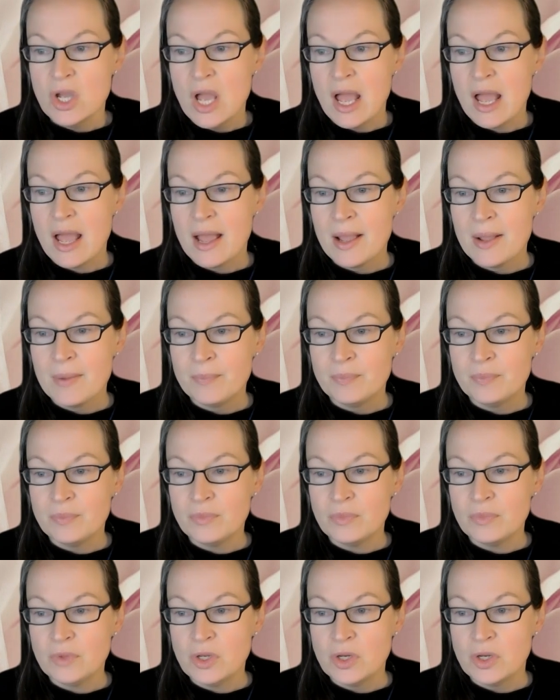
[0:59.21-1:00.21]

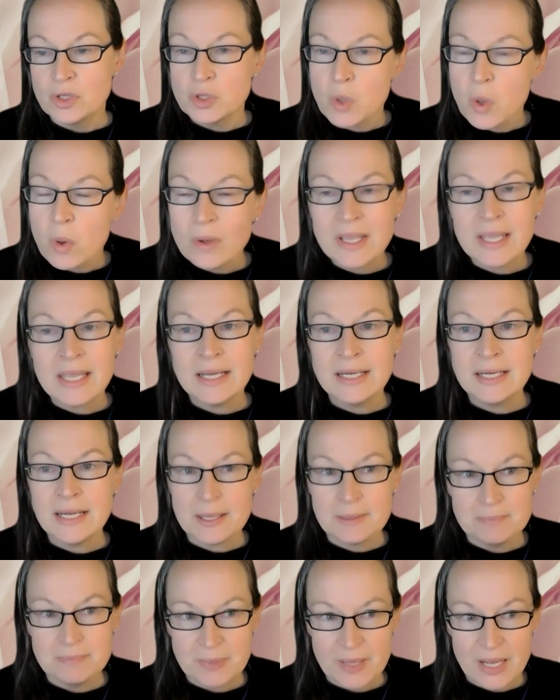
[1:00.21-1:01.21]
talking
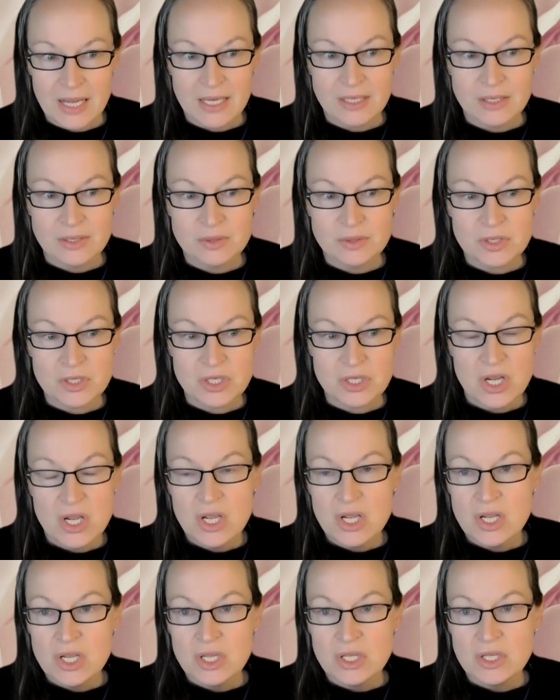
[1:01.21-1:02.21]
about
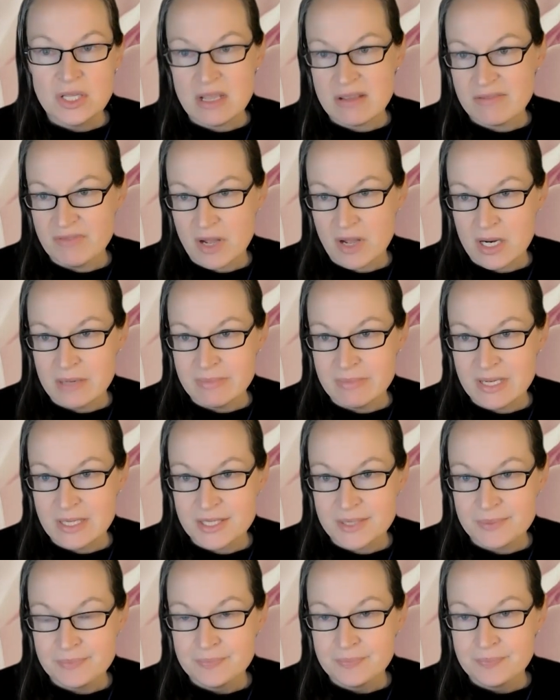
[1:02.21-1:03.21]
the
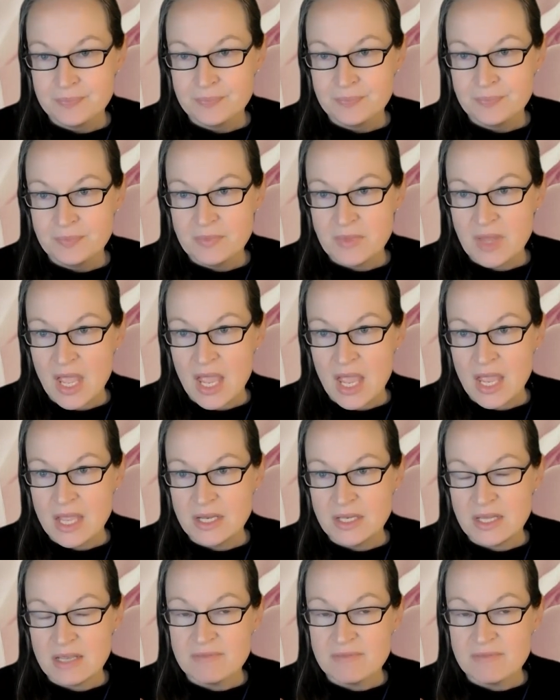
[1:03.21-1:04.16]
environment and the